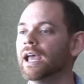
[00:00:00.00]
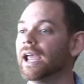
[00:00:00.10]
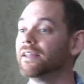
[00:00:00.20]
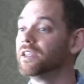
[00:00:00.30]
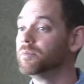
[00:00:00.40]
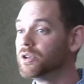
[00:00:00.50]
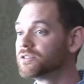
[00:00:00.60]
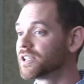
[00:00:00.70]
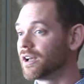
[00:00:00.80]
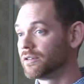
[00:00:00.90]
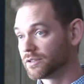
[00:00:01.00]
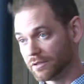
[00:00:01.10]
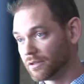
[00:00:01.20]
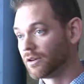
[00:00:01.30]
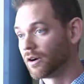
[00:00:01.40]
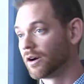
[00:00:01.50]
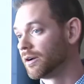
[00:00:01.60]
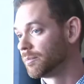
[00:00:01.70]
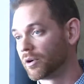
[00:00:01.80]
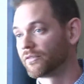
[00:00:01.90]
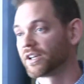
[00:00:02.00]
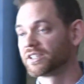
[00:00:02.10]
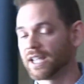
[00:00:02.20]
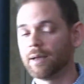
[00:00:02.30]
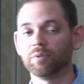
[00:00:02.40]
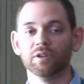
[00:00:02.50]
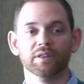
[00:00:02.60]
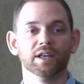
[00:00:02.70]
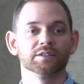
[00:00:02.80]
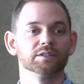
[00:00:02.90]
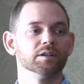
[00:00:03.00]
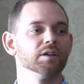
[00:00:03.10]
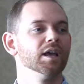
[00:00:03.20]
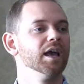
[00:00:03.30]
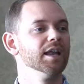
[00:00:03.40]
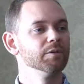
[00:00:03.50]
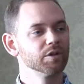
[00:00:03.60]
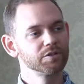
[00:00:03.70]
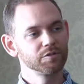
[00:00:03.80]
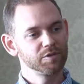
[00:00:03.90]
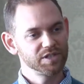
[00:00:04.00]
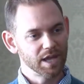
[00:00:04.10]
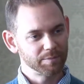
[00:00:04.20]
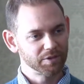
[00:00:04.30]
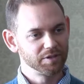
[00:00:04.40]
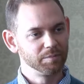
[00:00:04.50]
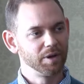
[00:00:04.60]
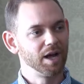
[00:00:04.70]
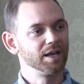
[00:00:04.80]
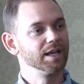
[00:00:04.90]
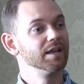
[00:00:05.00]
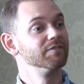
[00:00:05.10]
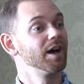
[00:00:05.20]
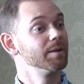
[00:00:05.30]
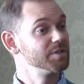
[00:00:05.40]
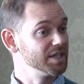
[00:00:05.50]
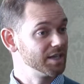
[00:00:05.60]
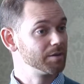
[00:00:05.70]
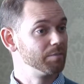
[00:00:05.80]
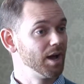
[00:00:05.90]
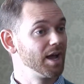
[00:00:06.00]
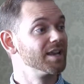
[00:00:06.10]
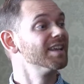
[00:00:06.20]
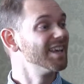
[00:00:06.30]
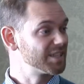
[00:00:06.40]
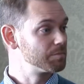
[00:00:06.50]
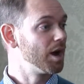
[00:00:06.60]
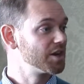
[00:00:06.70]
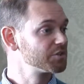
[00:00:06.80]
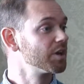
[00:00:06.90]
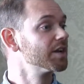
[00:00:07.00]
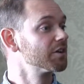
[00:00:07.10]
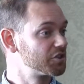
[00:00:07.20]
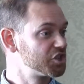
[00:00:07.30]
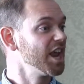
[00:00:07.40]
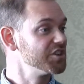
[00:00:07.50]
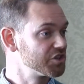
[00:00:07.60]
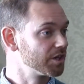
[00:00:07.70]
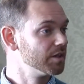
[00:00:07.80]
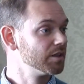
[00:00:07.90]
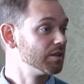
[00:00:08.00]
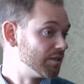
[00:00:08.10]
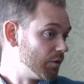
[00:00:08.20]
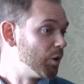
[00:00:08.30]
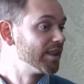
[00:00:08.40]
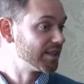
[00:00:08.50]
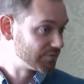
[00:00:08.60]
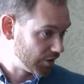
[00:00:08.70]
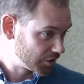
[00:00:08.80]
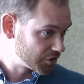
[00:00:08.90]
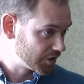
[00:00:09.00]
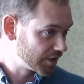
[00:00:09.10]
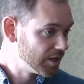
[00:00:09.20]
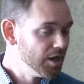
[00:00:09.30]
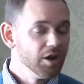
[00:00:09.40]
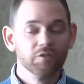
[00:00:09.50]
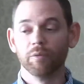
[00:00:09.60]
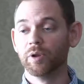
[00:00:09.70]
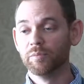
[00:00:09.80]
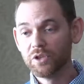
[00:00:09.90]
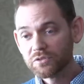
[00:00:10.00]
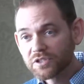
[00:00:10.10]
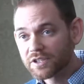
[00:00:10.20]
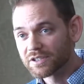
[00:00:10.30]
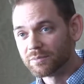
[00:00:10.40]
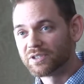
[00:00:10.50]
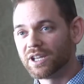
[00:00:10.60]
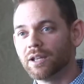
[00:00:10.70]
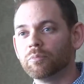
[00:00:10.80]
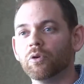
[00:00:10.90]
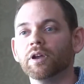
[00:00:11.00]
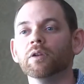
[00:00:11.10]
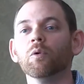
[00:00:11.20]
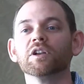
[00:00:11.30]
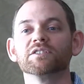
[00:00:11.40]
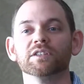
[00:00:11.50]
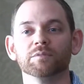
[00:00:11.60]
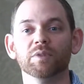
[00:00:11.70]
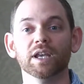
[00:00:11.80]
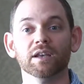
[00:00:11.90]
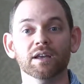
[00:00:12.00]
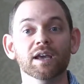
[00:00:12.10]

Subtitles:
And the immune cells are a perfect example of this. Anywhere there's a receptor in the body and vitamin D can bind, it's modulating or changing the way that's functioning. From an immune system standpoint, what does this mean?